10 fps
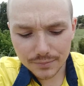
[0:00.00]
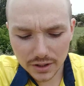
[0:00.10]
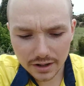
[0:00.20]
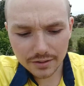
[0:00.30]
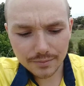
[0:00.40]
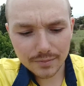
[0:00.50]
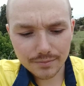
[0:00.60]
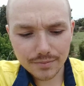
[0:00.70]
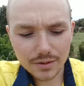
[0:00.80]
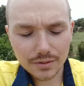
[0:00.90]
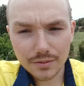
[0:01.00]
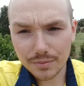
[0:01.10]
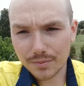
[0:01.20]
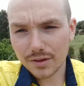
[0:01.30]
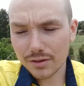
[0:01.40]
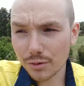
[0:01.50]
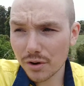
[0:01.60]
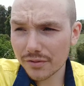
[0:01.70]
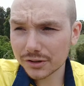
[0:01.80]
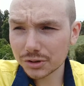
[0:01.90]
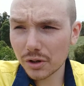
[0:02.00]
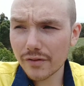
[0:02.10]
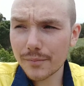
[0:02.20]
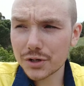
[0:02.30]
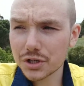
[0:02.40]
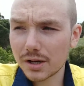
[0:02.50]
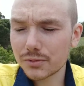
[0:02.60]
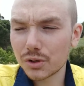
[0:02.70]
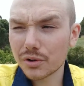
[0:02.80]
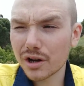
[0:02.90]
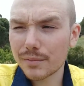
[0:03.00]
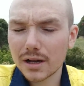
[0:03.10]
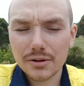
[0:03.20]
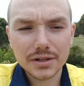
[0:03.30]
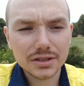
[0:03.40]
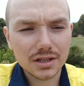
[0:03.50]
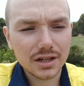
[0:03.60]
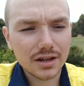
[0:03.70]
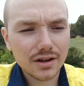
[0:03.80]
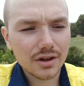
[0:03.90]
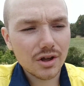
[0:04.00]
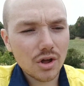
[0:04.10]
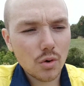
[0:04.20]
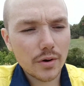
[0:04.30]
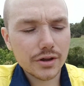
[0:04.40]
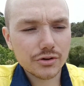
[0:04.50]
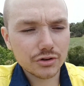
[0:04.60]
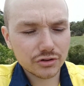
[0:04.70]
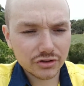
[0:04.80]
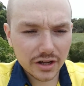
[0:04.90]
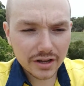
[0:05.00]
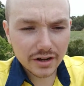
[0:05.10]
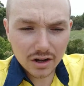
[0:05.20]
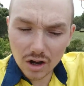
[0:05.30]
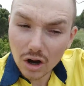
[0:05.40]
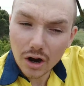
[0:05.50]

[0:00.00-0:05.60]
But yeah, the sort of ambition I'm talking about is like when you're just saying,